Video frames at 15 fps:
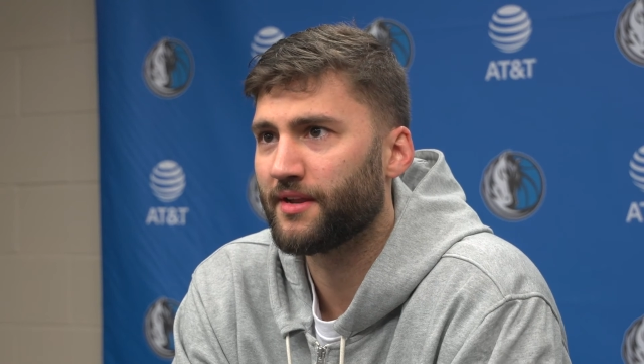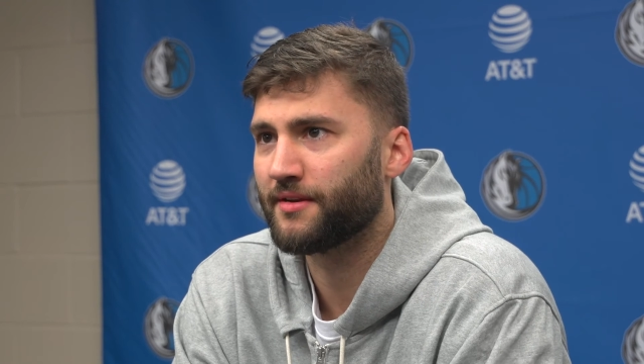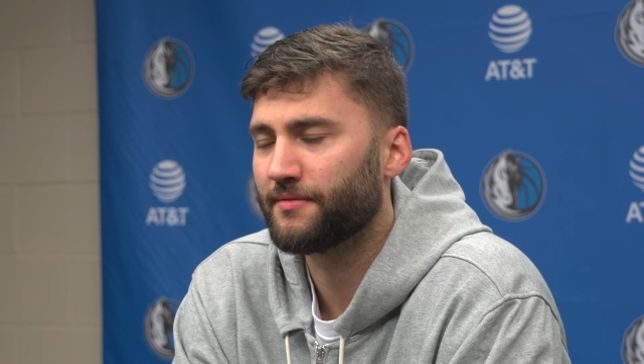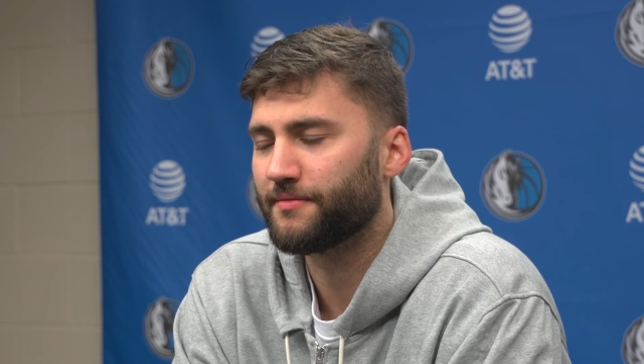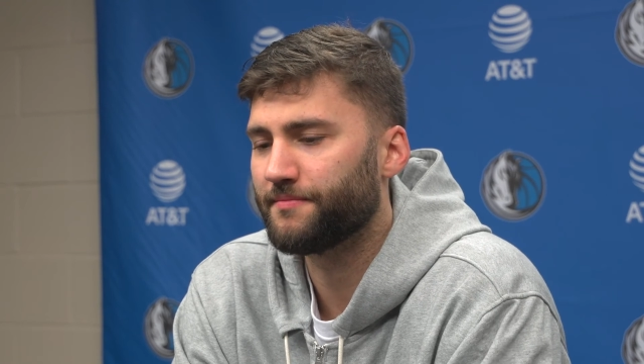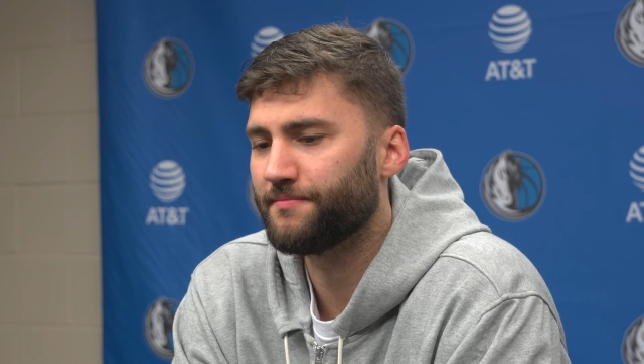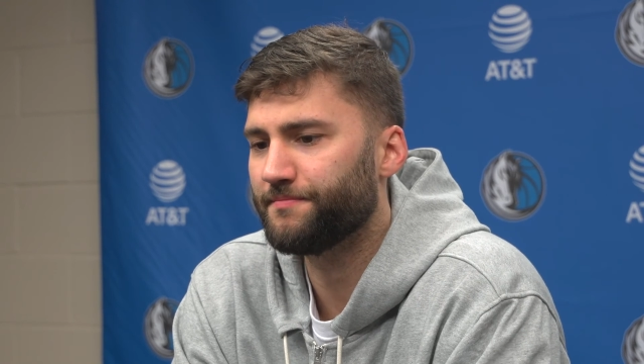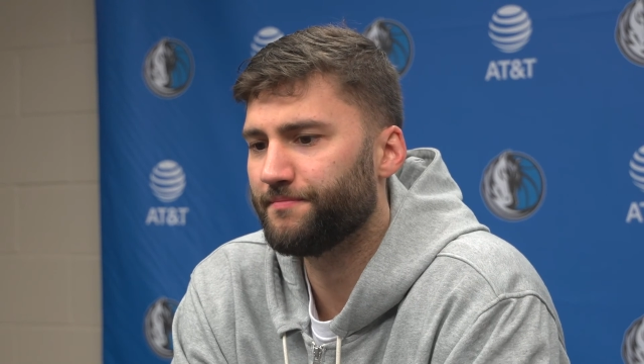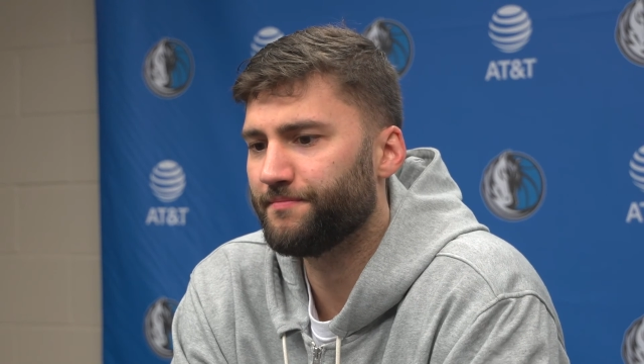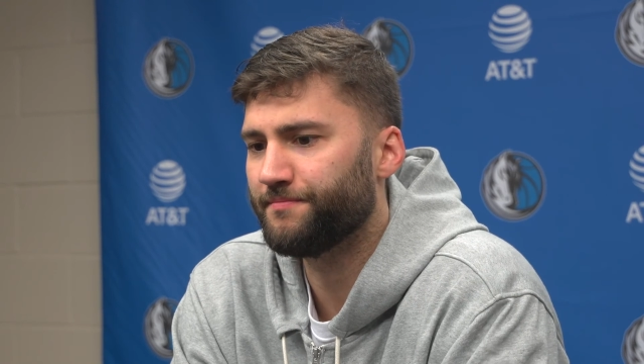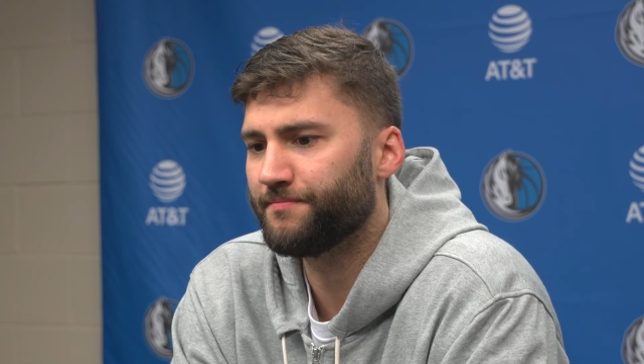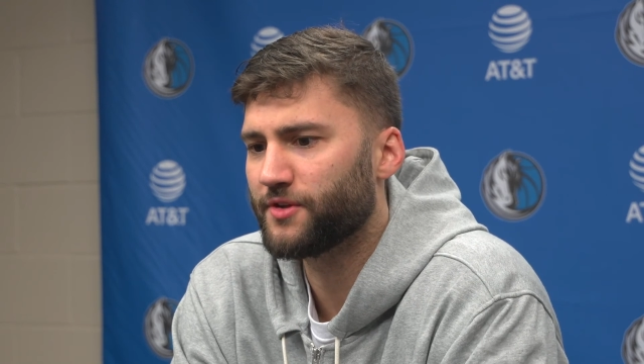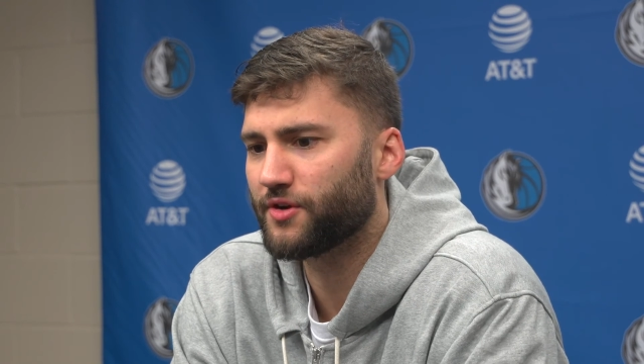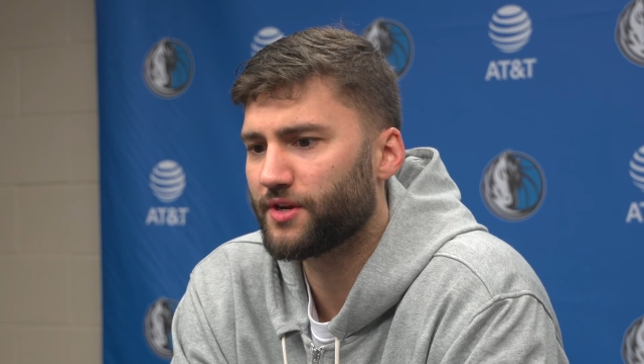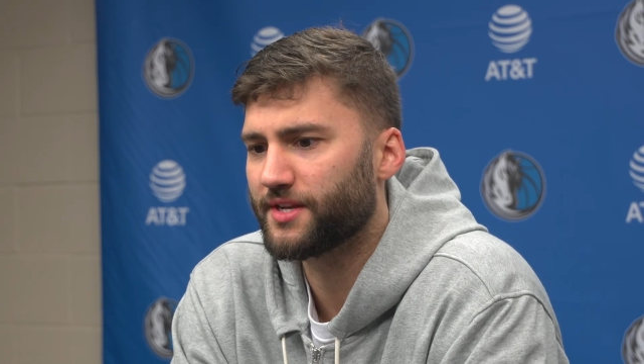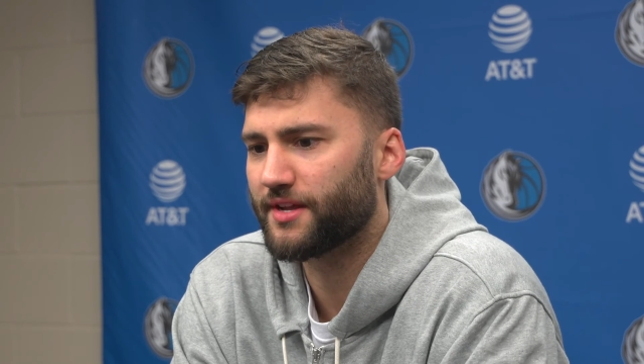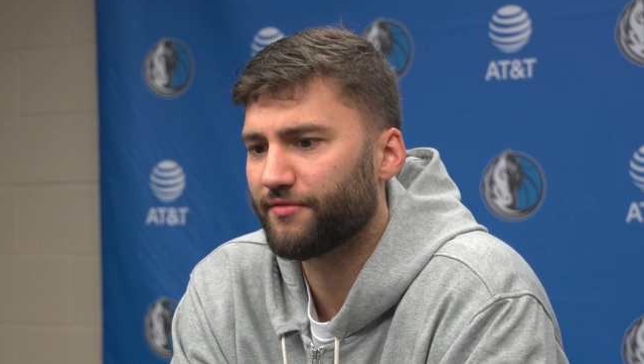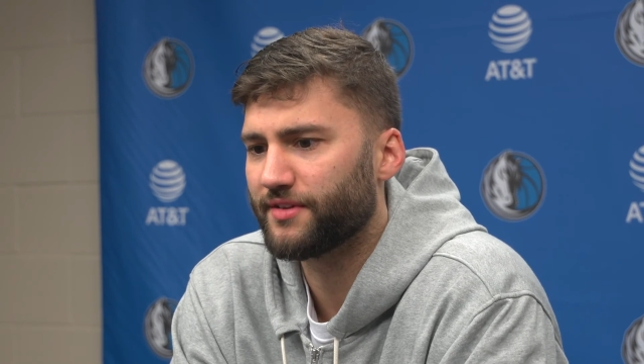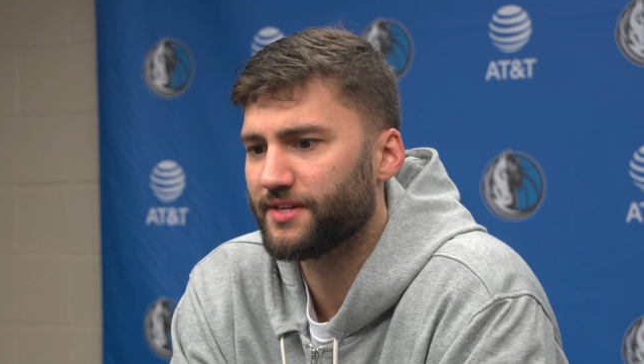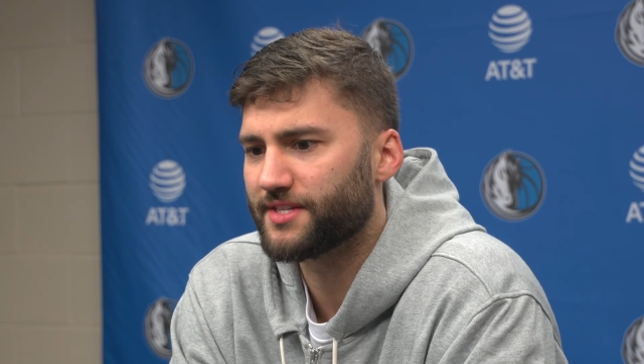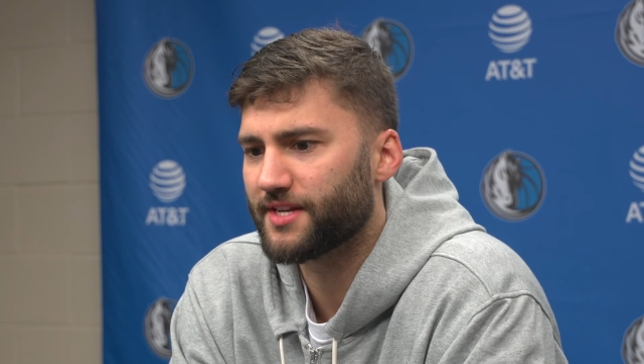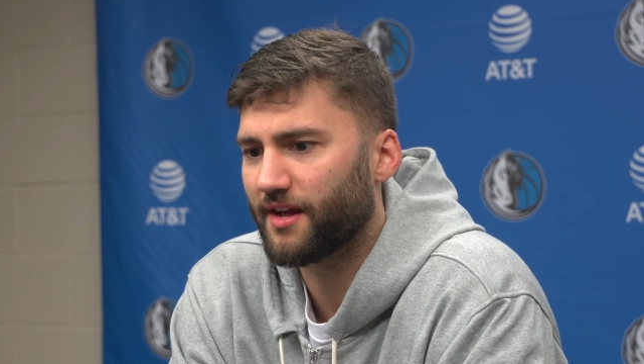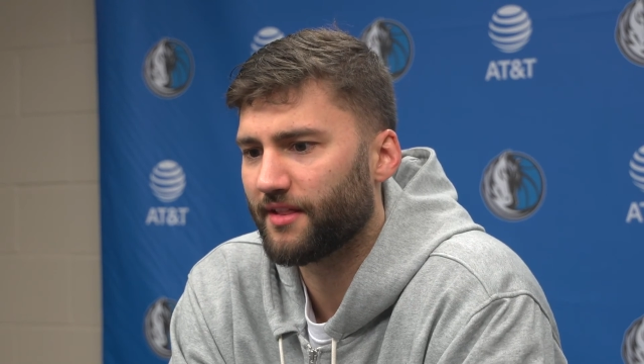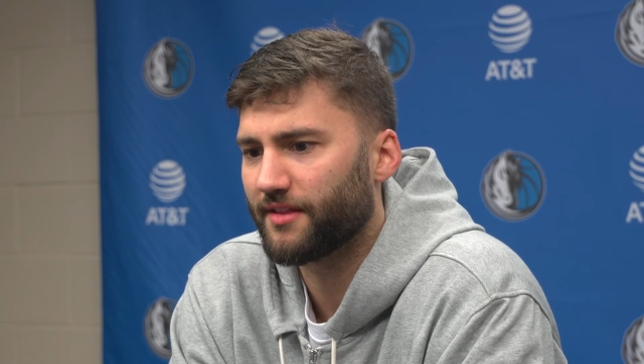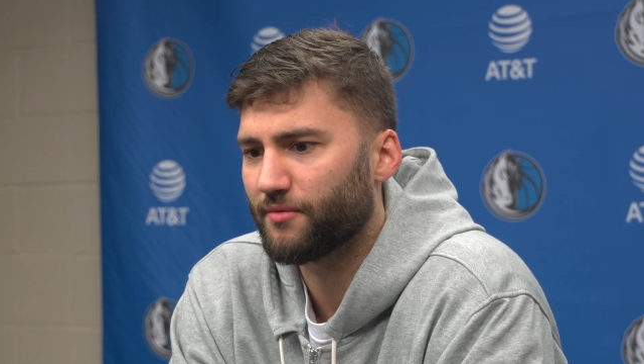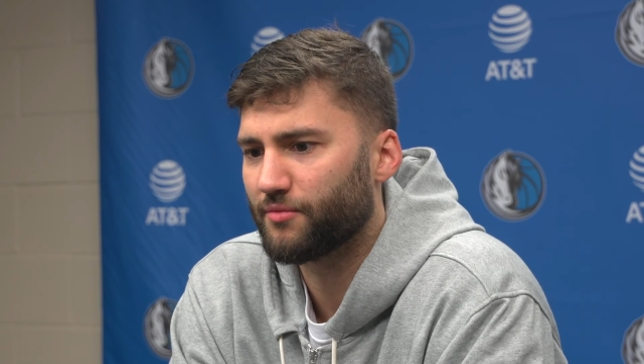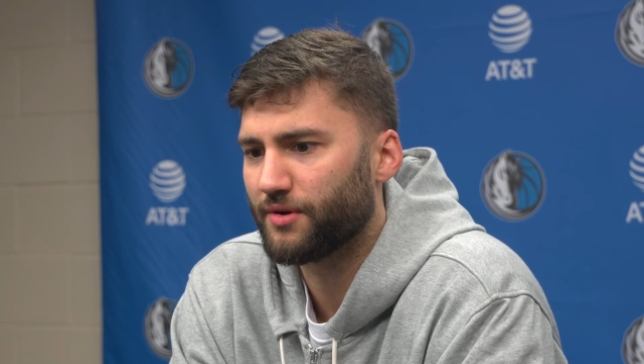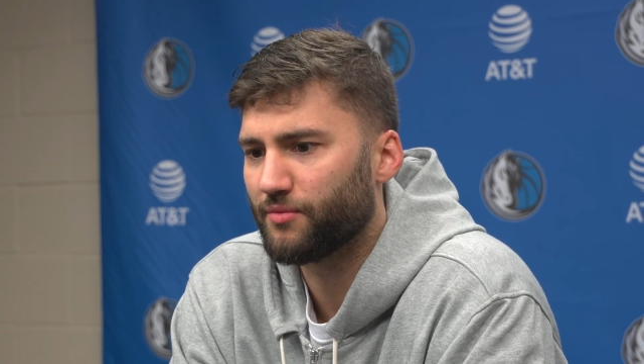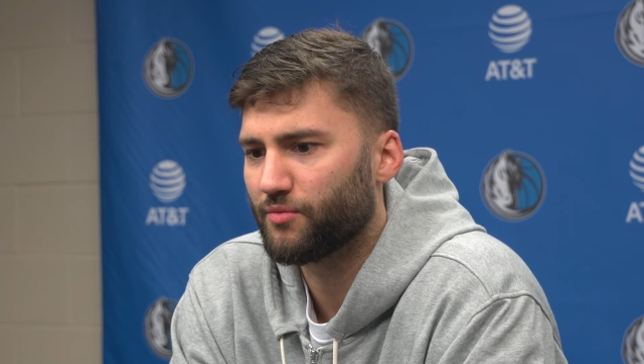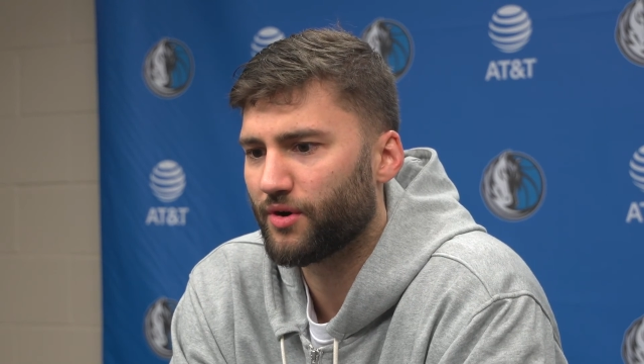and you could definitely tell that
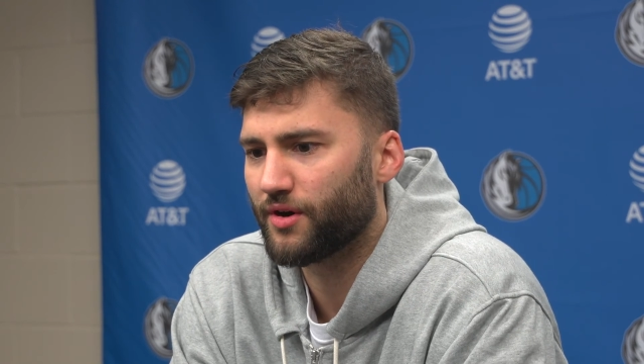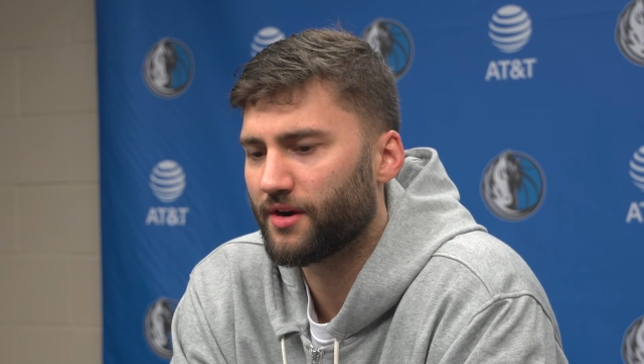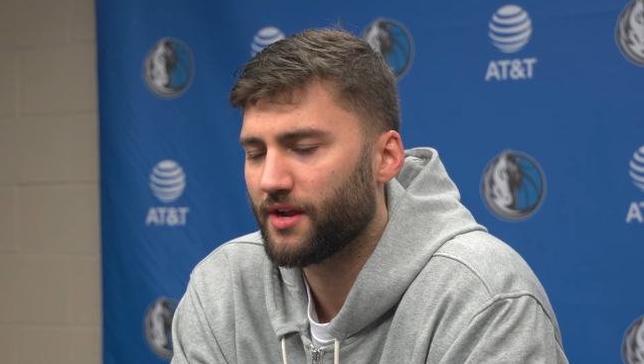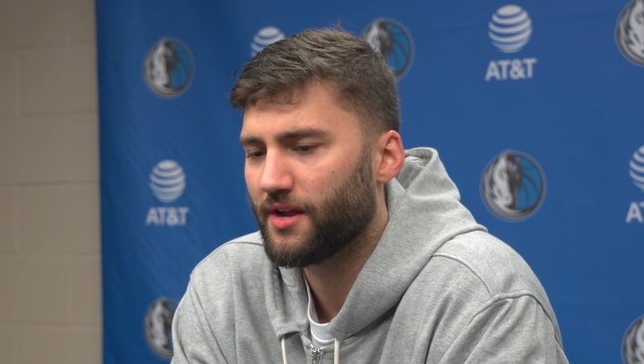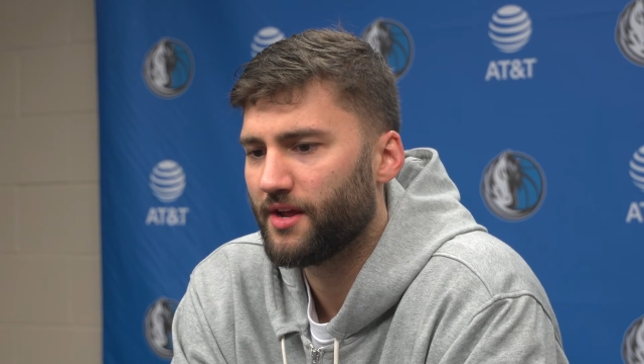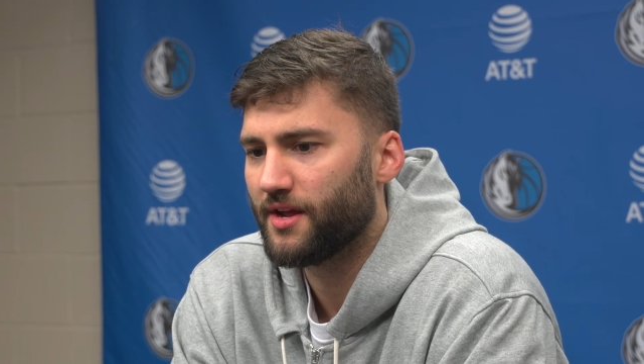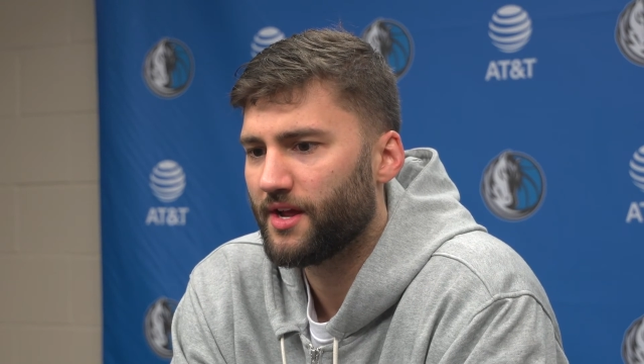we weren't